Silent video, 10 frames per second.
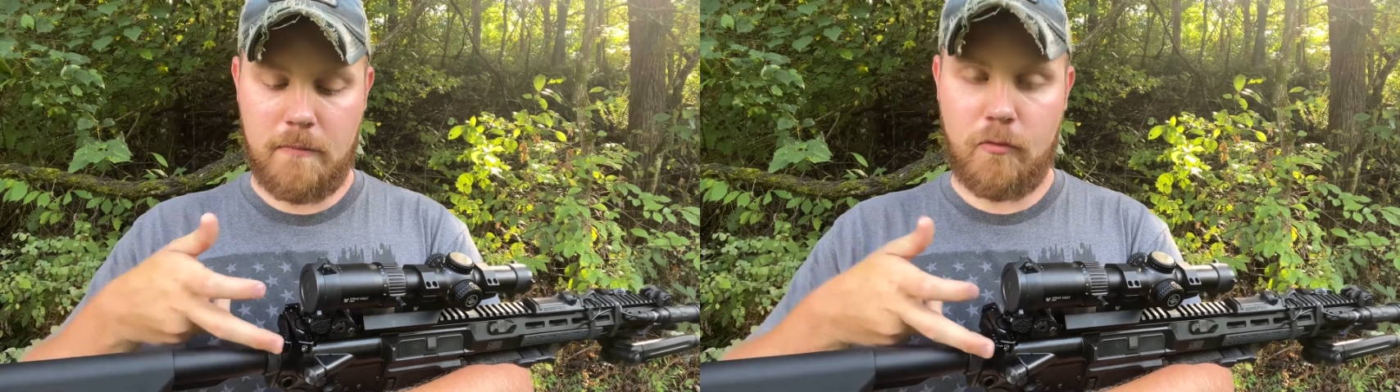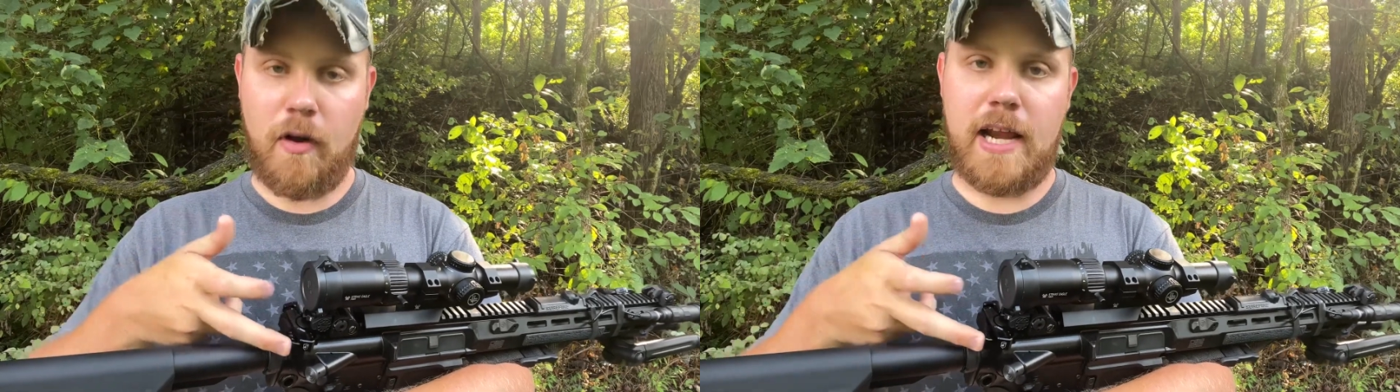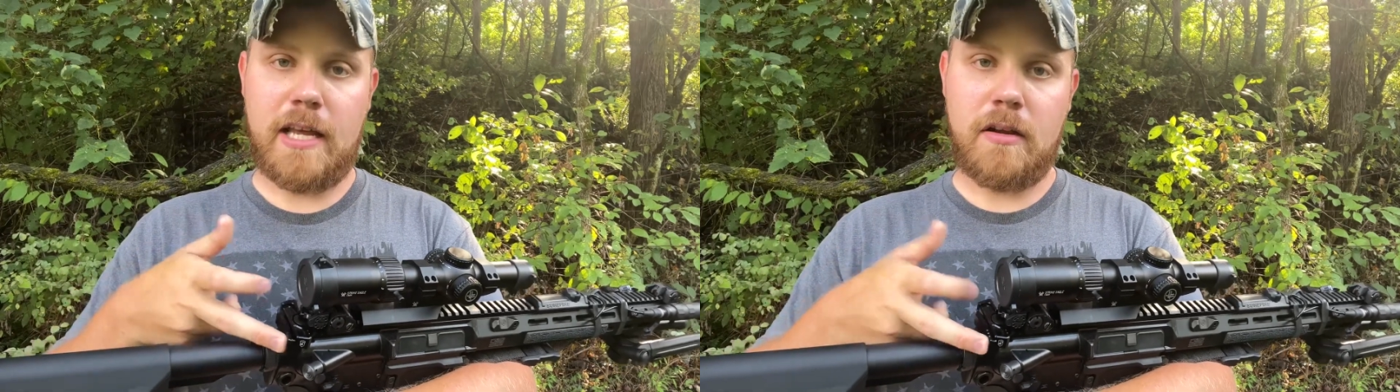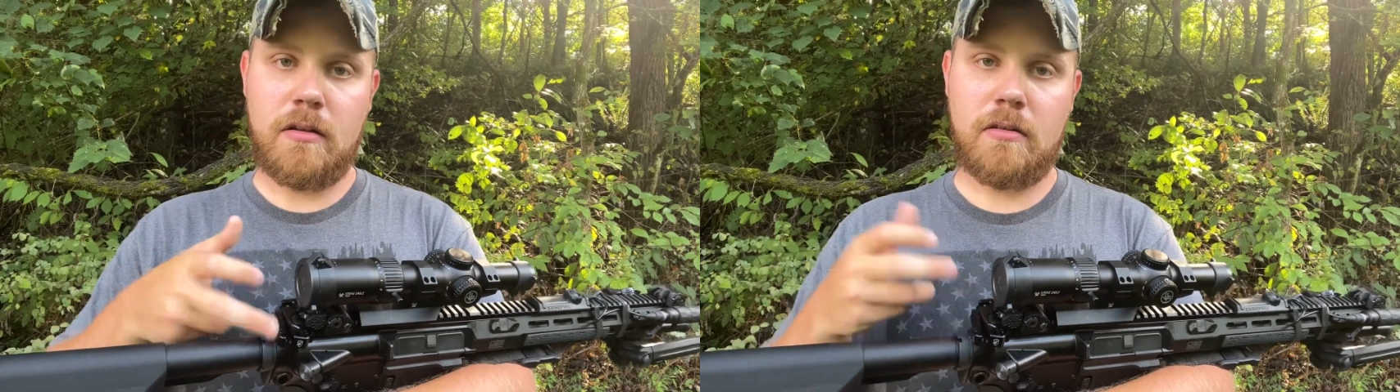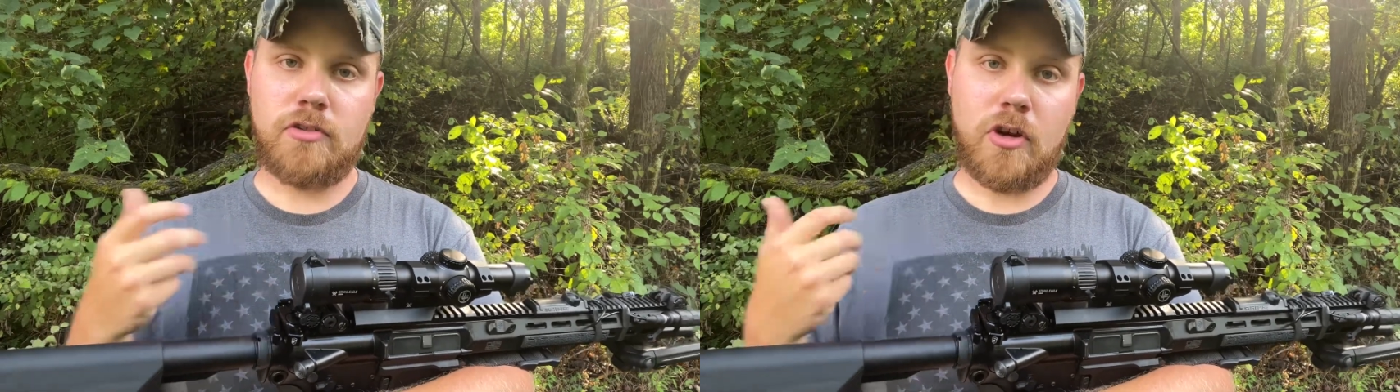Radian
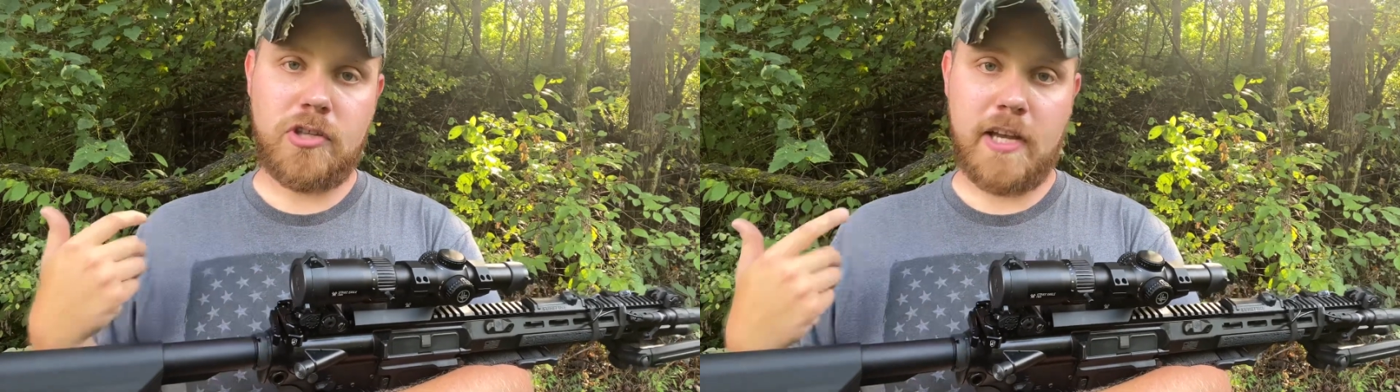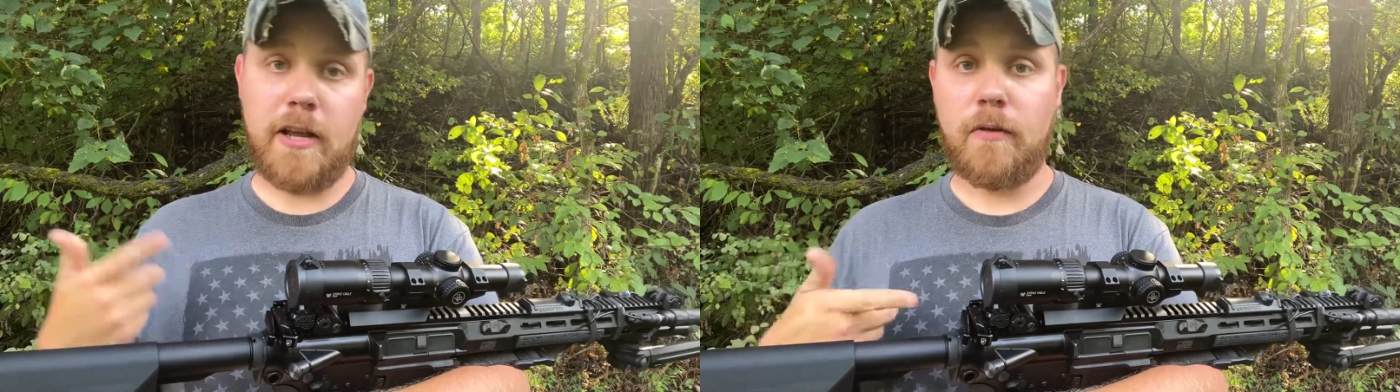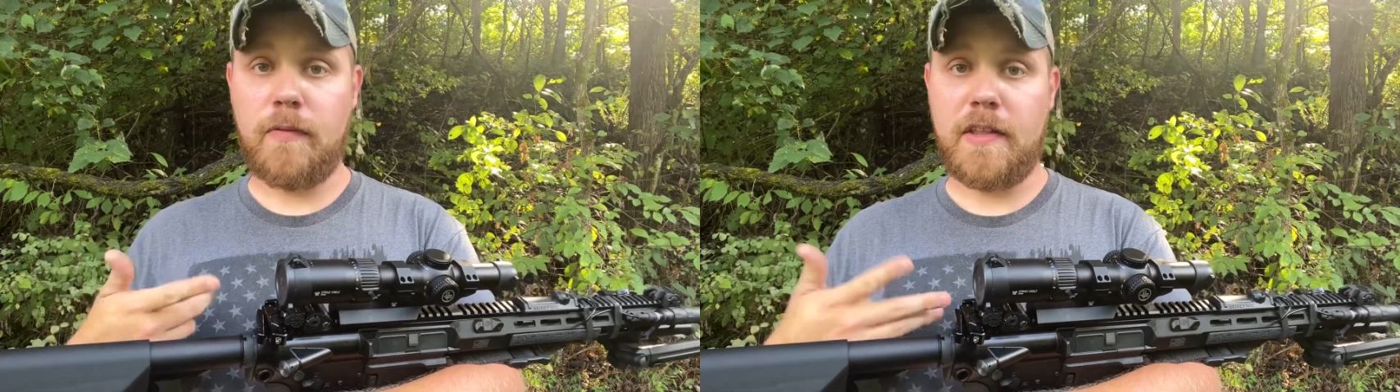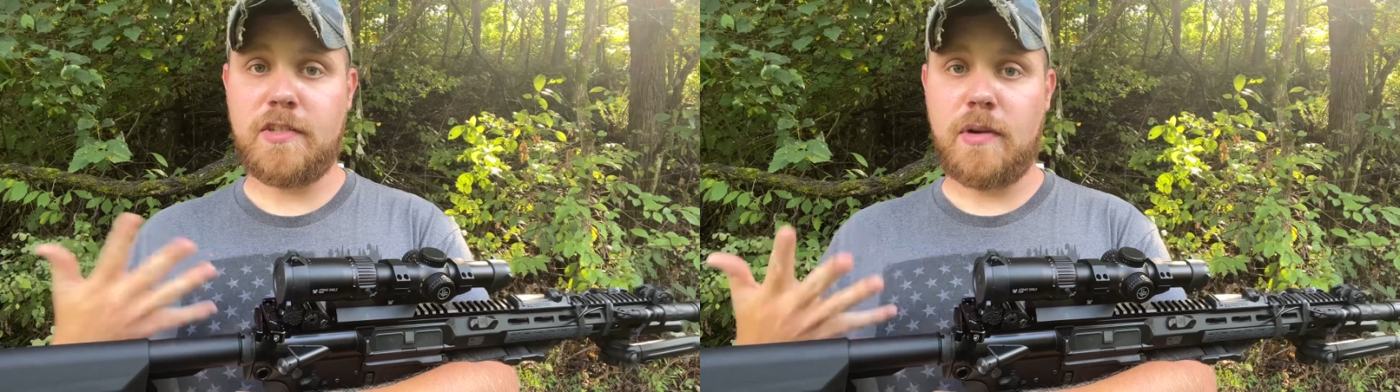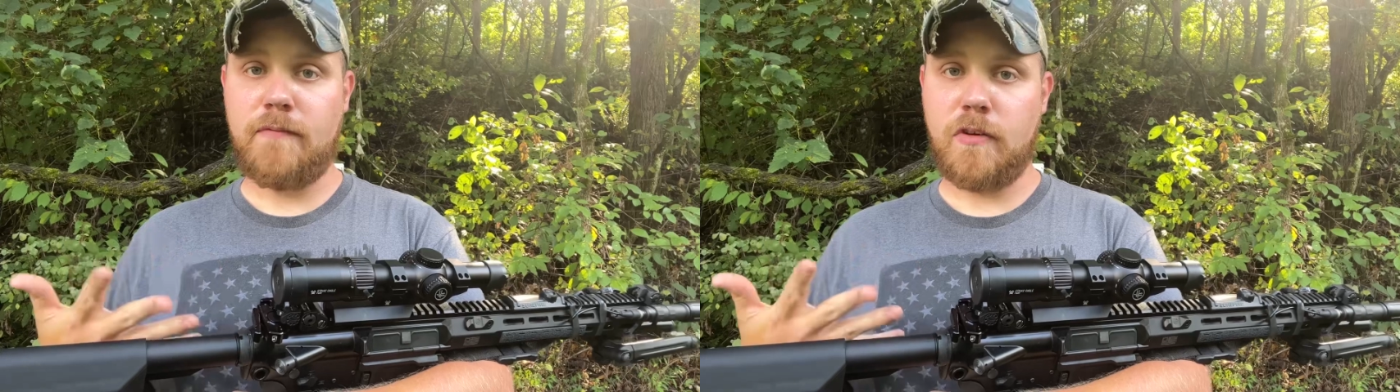charging handle for this
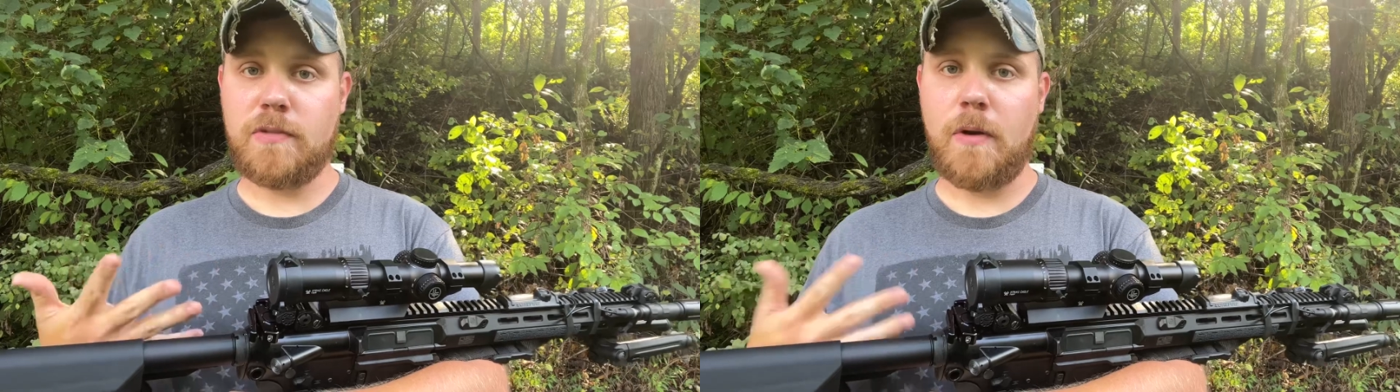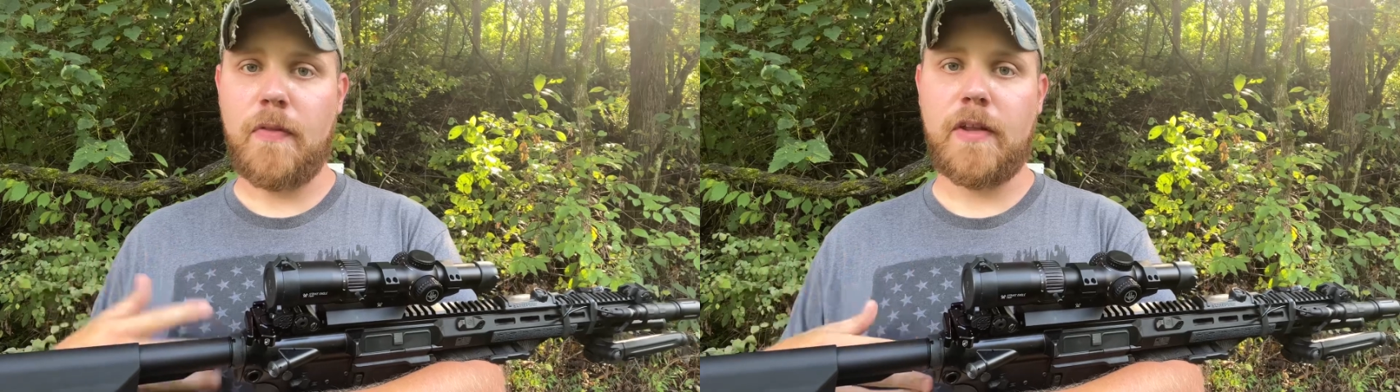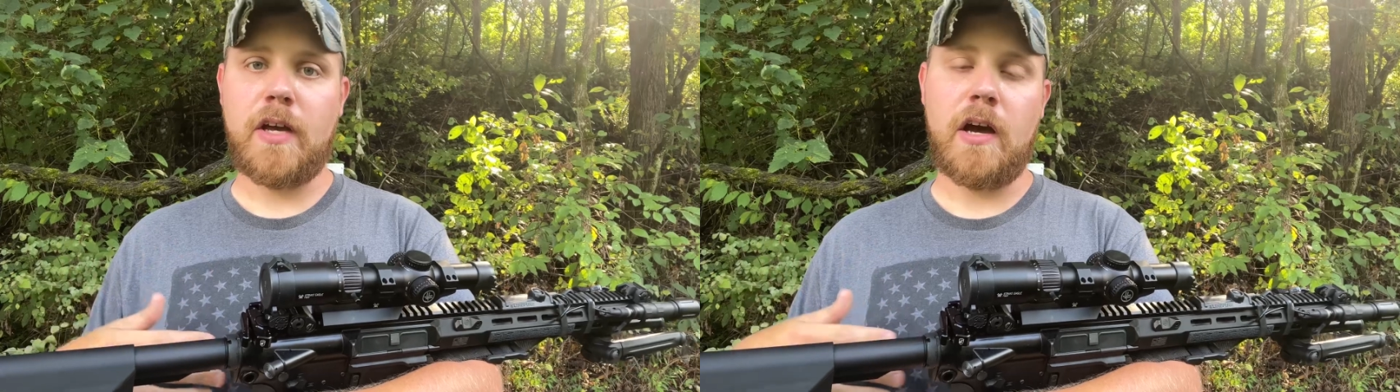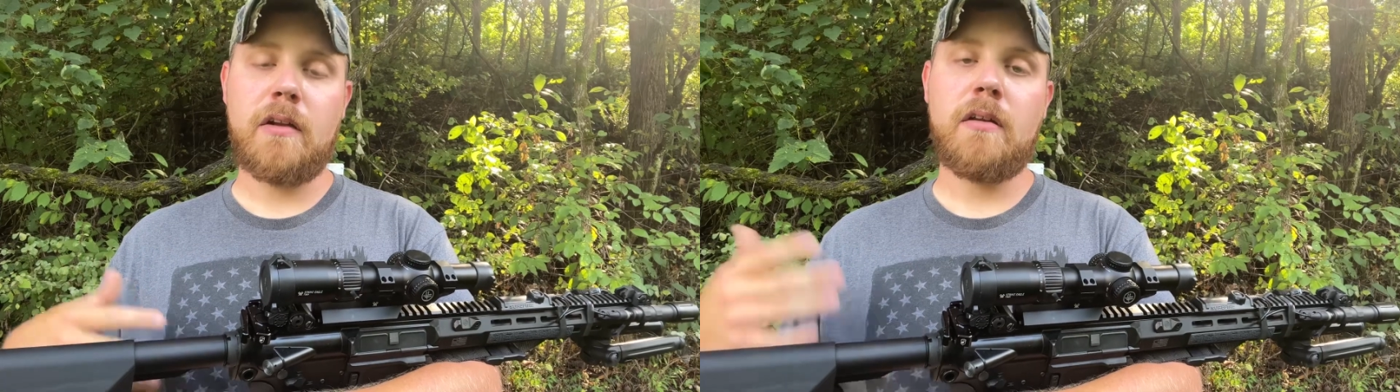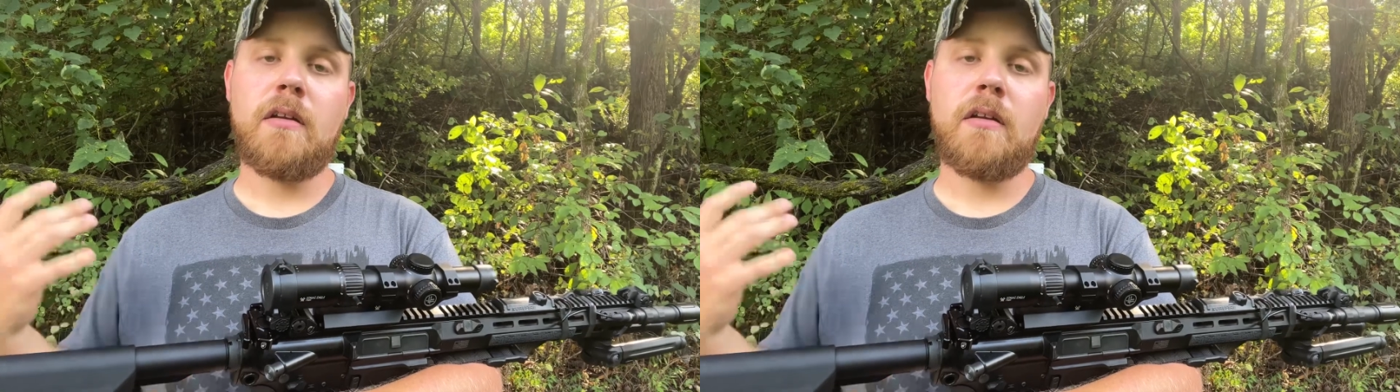when I first bought the gun.